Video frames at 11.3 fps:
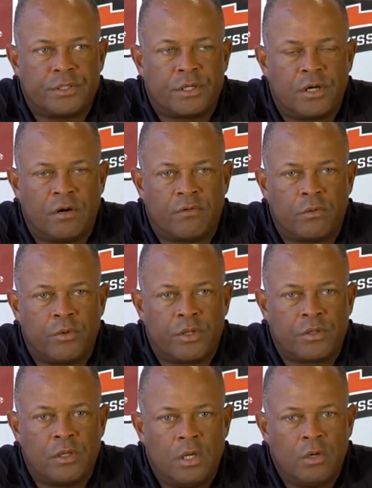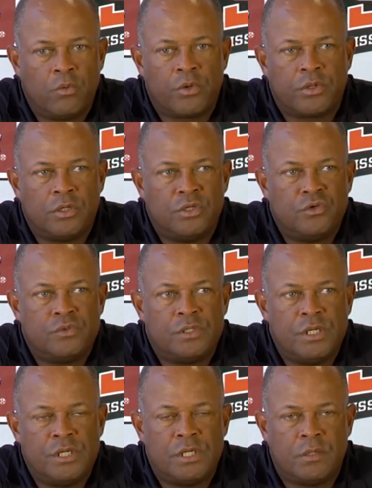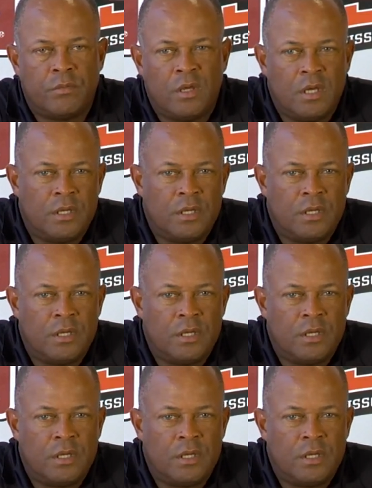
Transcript: to cover with with a new team.